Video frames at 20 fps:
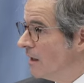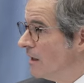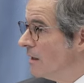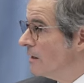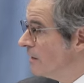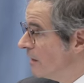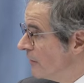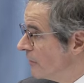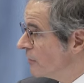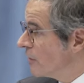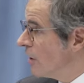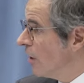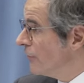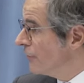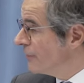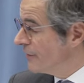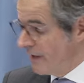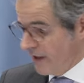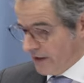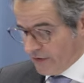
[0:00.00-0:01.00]
In this
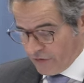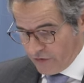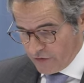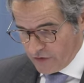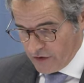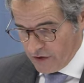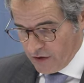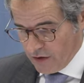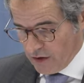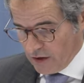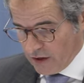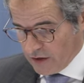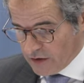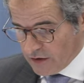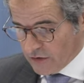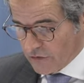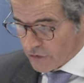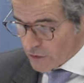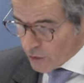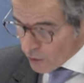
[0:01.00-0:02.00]
context, it
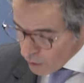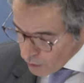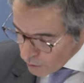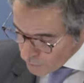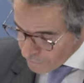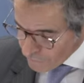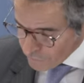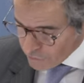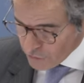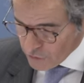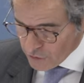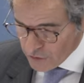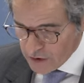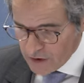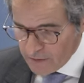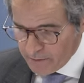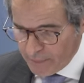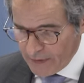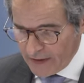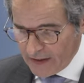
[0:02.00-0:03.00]
is also
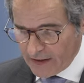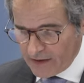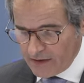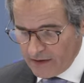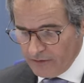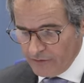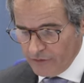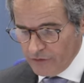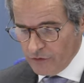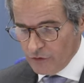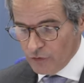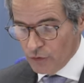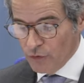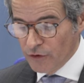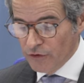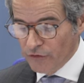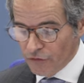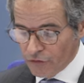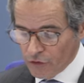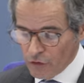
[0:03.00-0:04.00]
imperative to
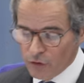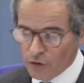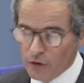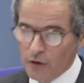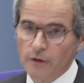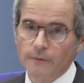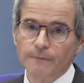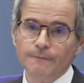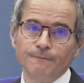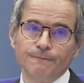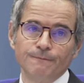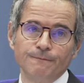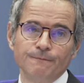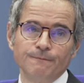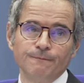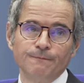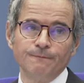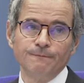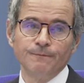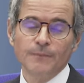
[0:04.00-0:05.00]
ensure
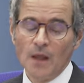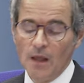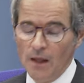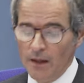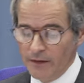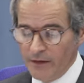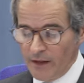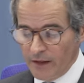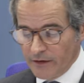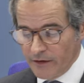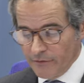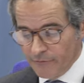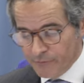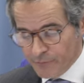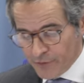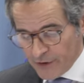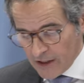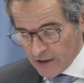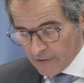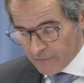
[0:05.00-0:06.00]
that the
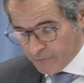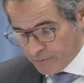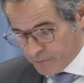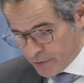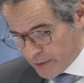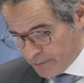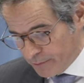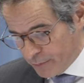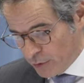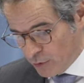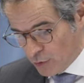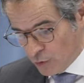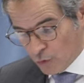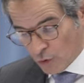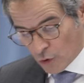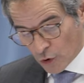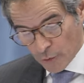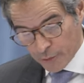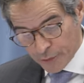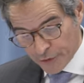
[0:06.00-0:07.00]
brave people who
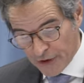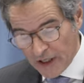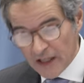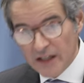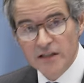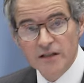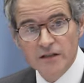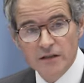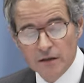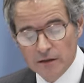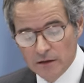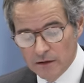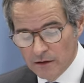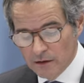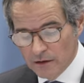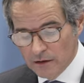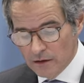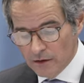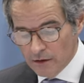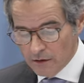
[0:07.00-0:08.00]
operate,
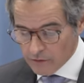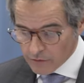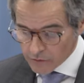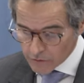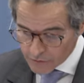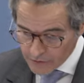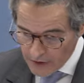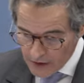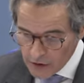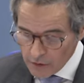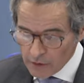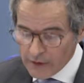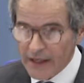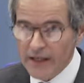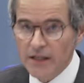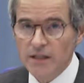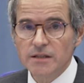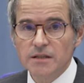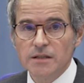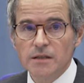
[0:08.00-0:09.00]

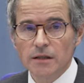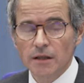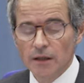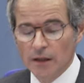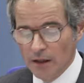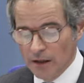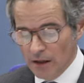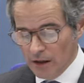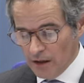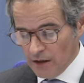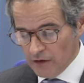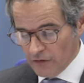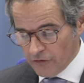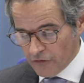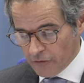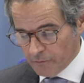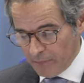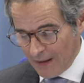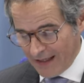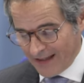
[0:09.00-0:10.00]
regulate,
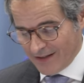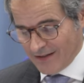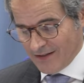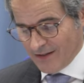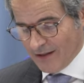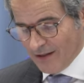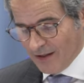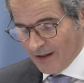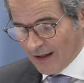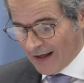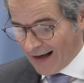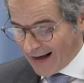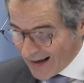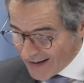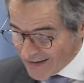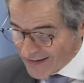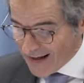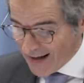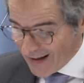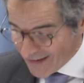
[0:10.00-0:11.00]
inspect,
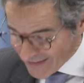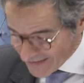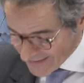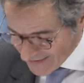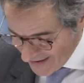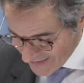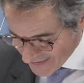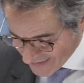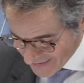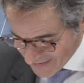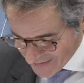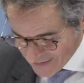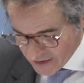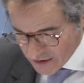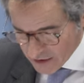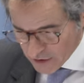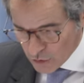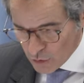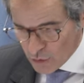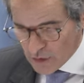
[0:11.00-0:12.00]
and assess
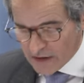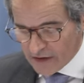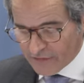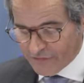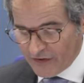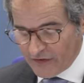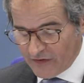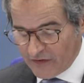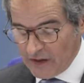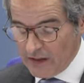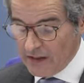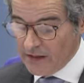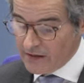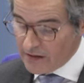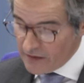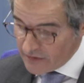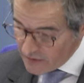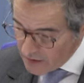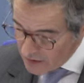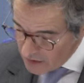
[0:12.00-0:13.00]
the nuclear
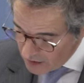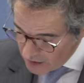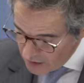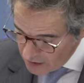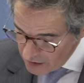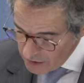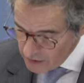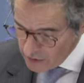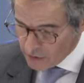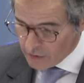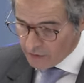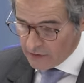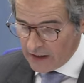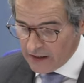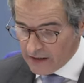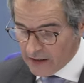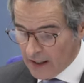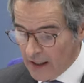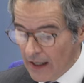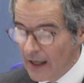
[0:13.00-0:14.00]
facilities in
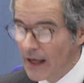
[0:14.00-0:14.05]
Ukraine